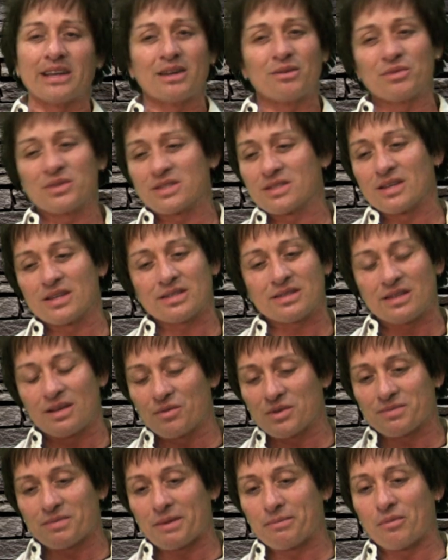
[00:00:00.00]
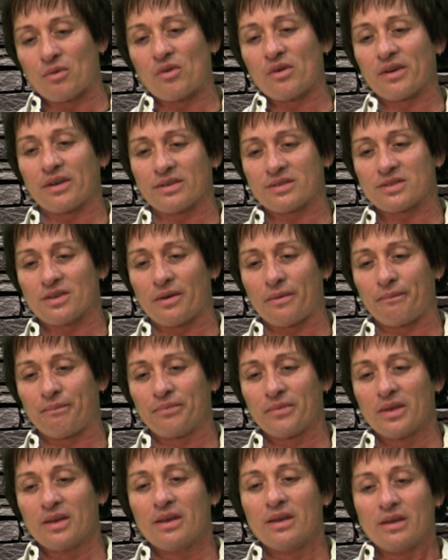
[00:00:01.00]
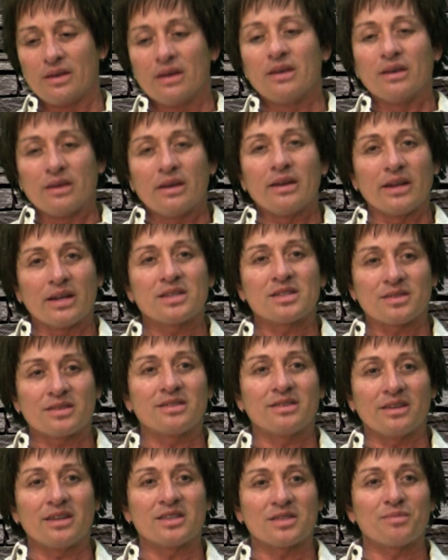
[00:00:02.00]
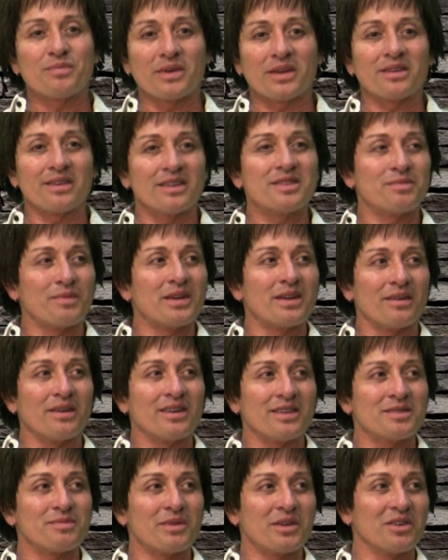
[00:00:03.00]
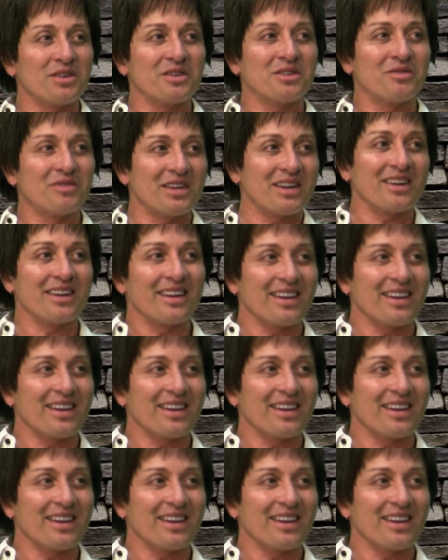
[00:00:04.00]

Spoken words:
Borlini he was my boy. So it's been a good career.